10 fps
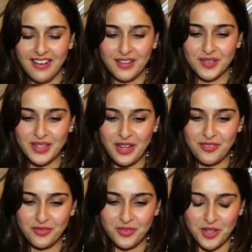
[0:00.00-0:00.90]
I don't think
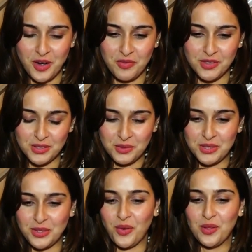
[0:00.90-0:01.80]
I've worked
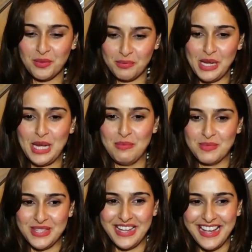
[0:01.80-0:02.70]
with all the big
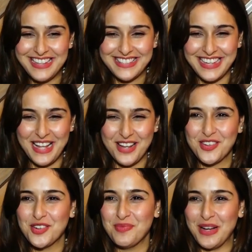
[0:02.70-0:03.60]
names yet. I
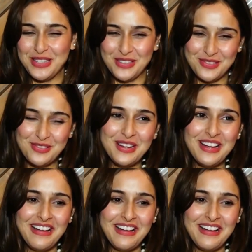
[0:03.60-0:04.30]
hope I do.